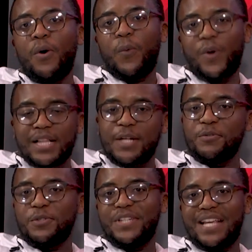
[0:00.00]
Welcome
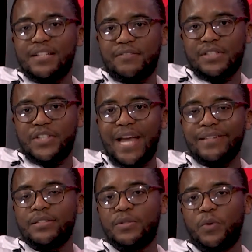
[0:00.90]
to Next Level
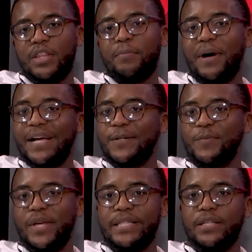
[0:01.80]
Chats with Punk
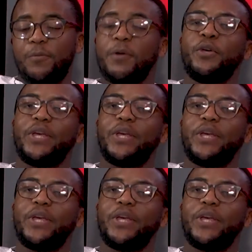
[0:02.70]
Mbedzi. Remember, you